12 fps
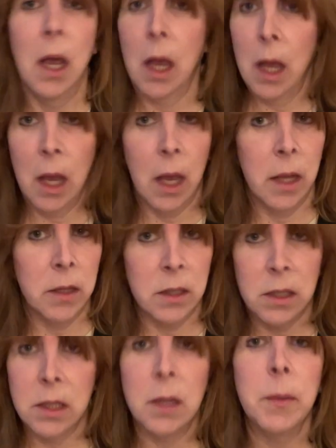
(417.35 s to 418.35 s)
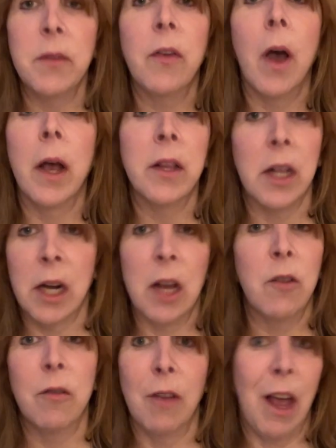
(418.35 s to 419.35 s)
and still be fine. And
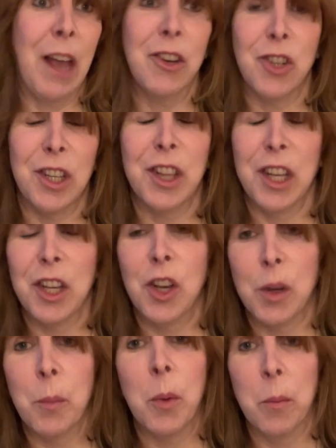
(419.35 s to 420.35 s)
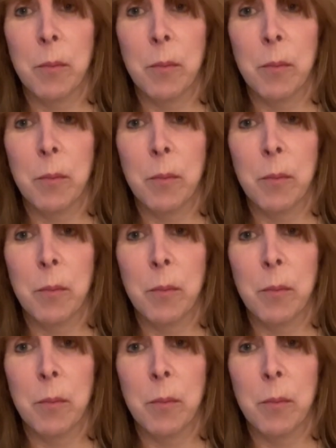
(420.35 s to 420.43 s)
I actually think you can put